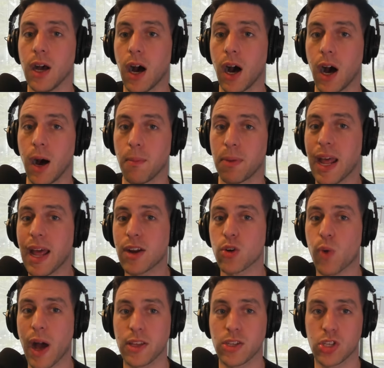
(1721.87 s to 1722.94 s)
But Andrew
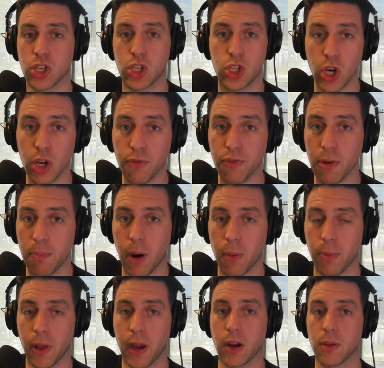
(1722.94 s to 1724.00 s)
Wiley's a good football
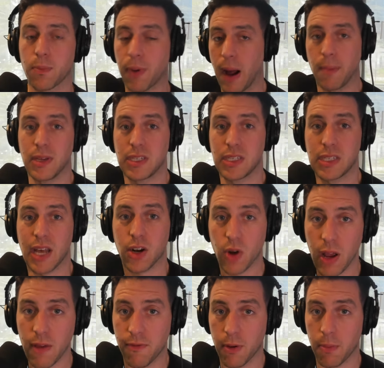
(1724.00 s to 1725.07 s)
player. The problem is he's not a
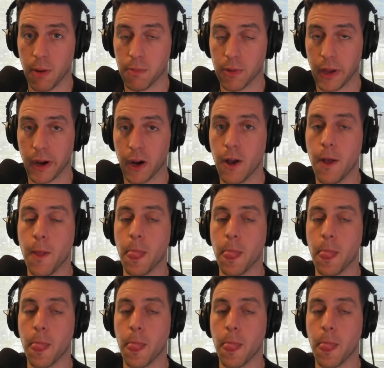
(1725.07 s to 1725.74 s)
great football player.